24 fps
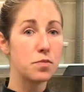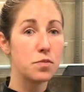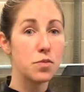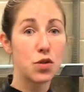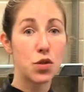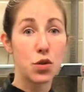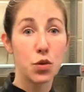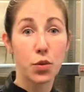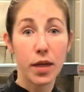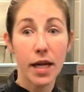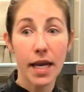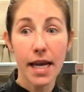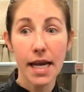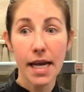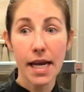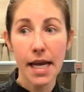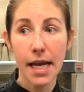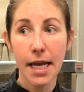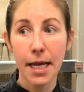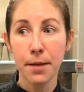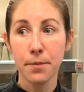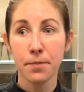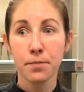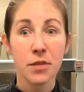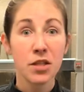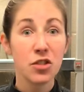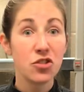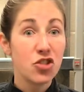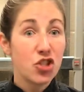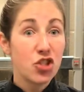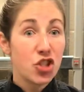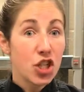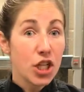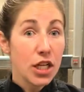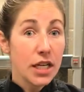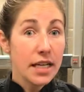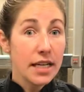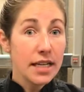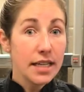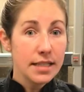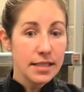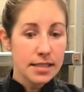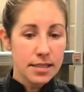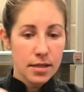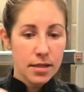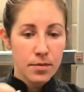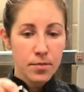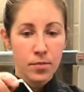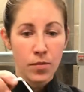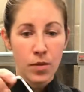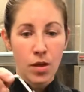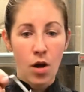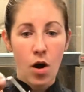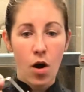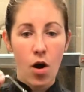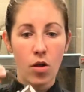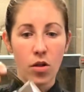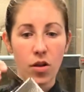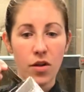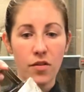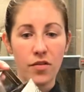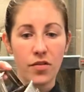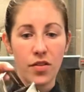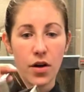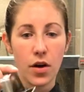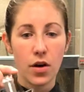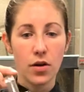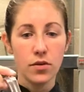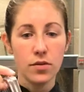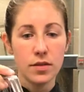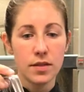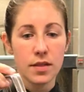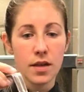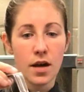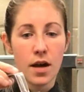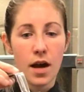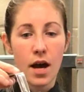zucchini, cheese, all of those.